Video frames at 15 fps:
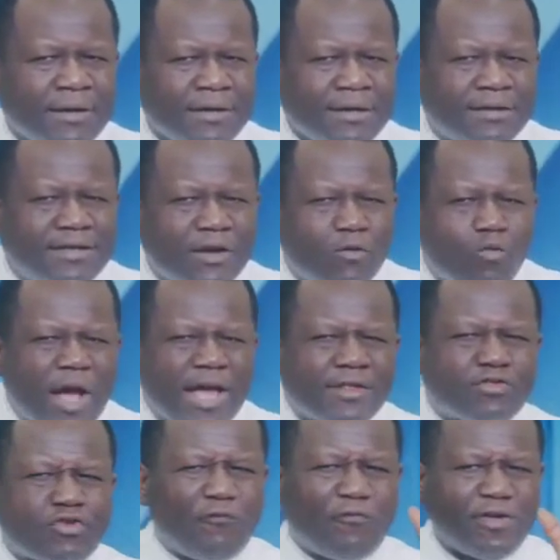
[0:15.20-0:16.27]

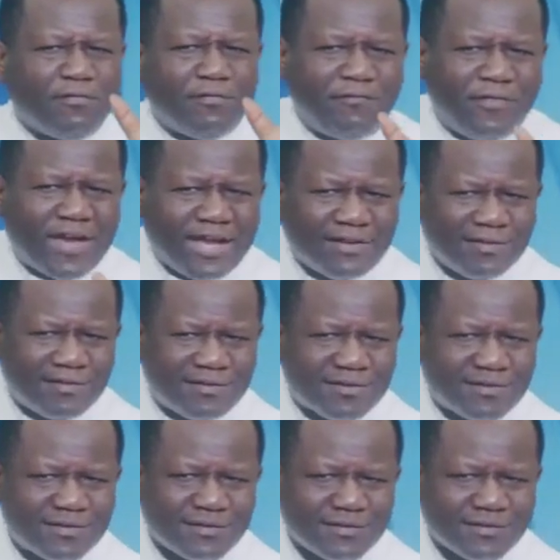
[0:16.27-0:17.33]
sequence of
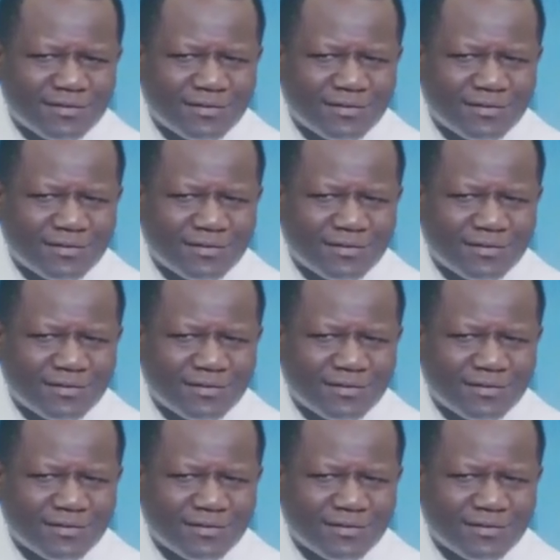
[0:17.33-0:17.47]
events